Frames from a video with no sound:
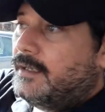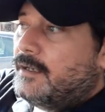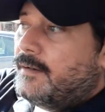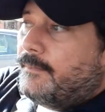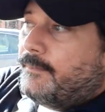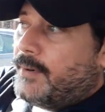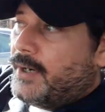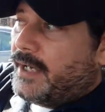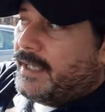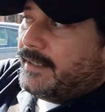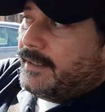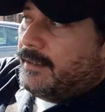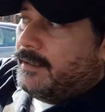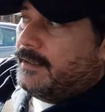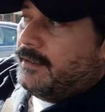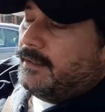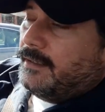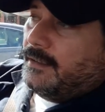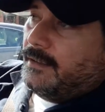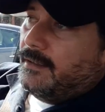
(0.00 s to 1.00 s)
But
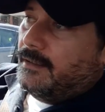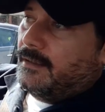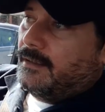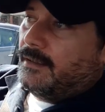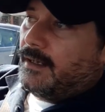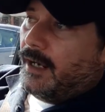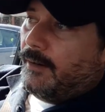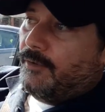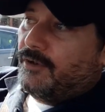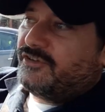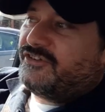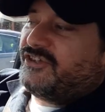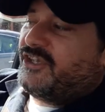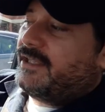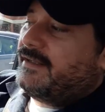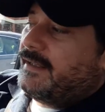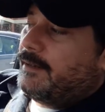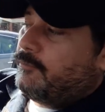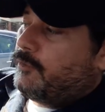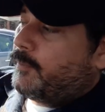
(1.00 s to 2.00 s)
I will
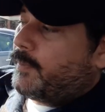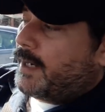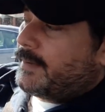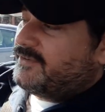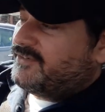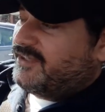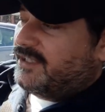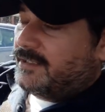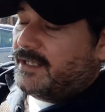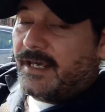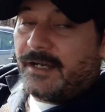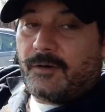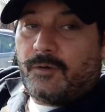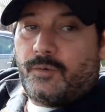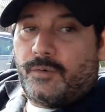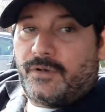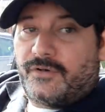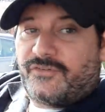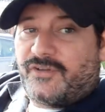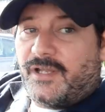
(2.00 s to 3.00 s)
say that we'll probably see a lot of
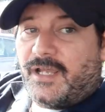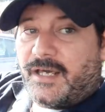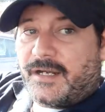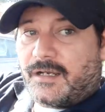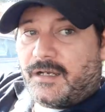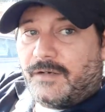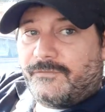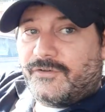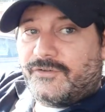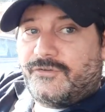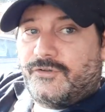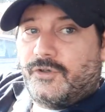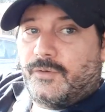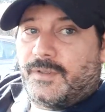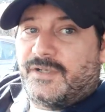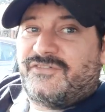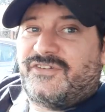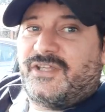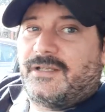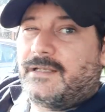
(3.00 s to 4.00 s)
quarters, a lot of cover two.
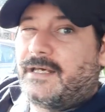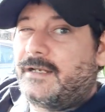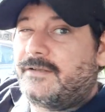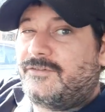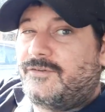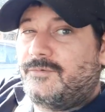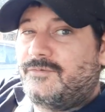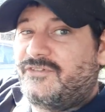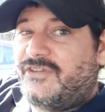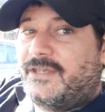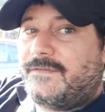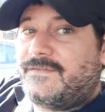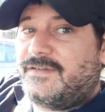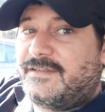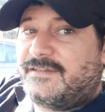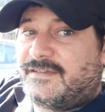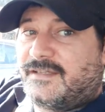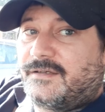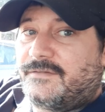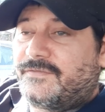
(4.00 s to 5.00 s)
We're going to see a lot of two safety
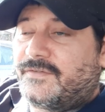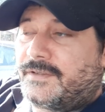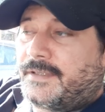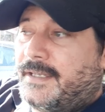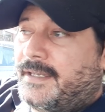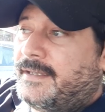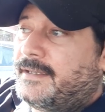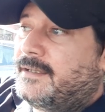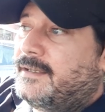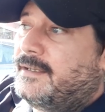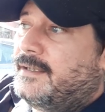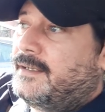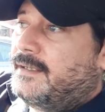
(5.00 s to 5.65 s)
stuff, okay?